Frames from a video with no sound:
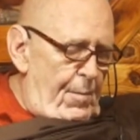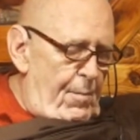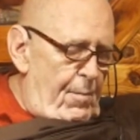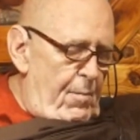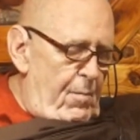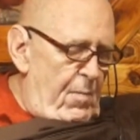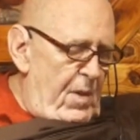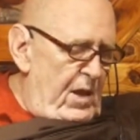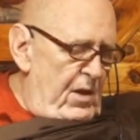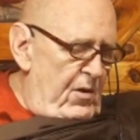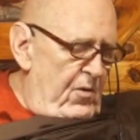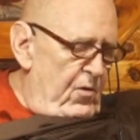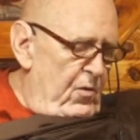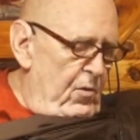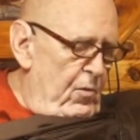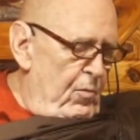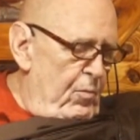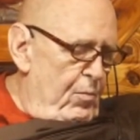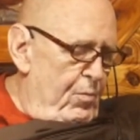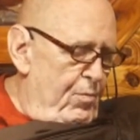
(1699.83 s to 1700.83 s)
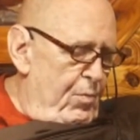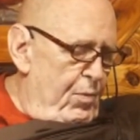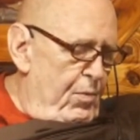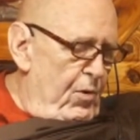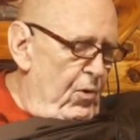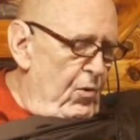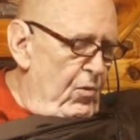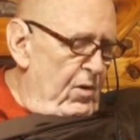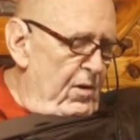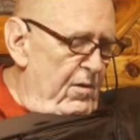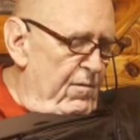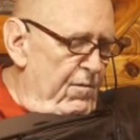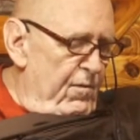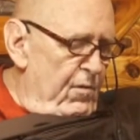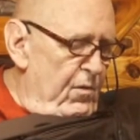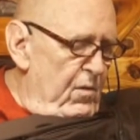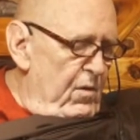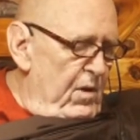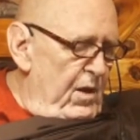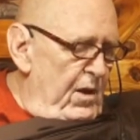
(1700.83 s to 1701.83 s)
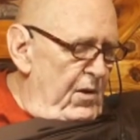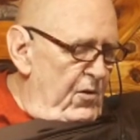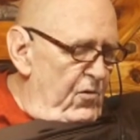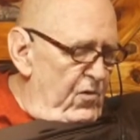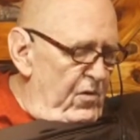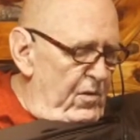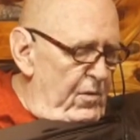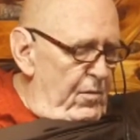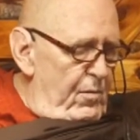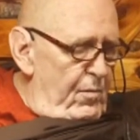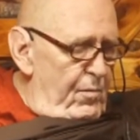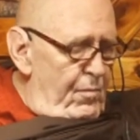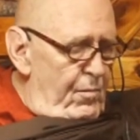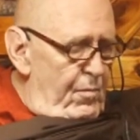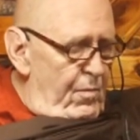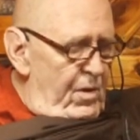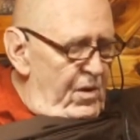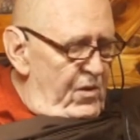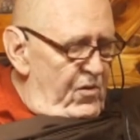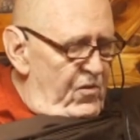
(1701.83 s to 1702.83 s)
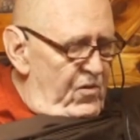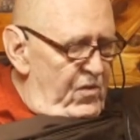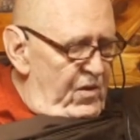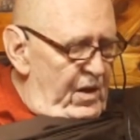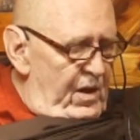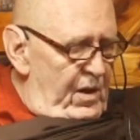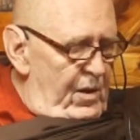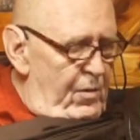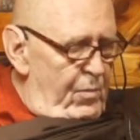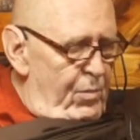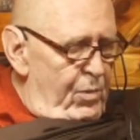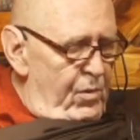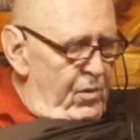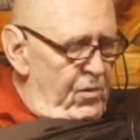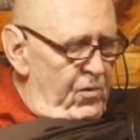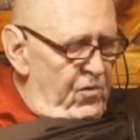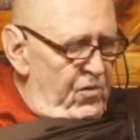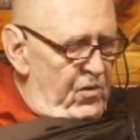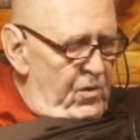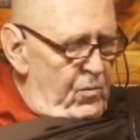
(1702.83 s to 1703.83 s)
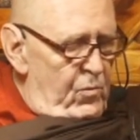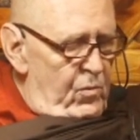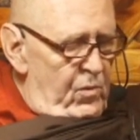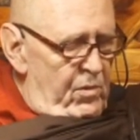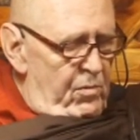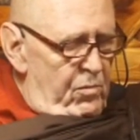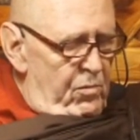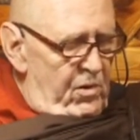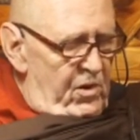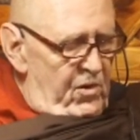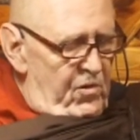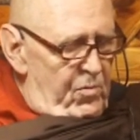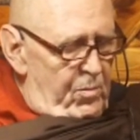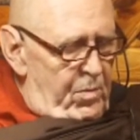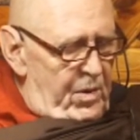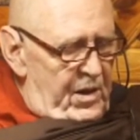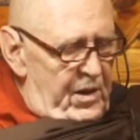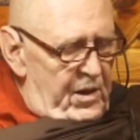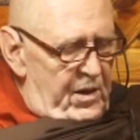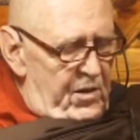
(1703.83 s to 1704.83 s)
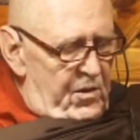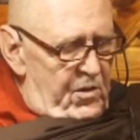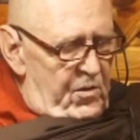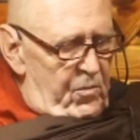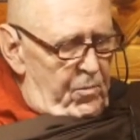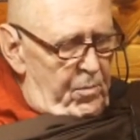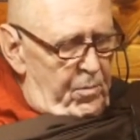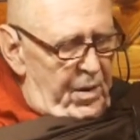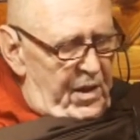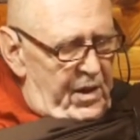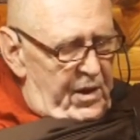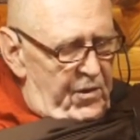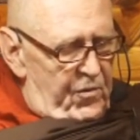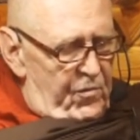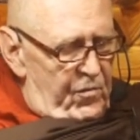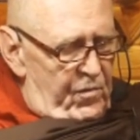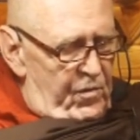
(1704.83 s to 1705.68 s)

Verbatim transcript: mental proliferation beset a person with respect to past,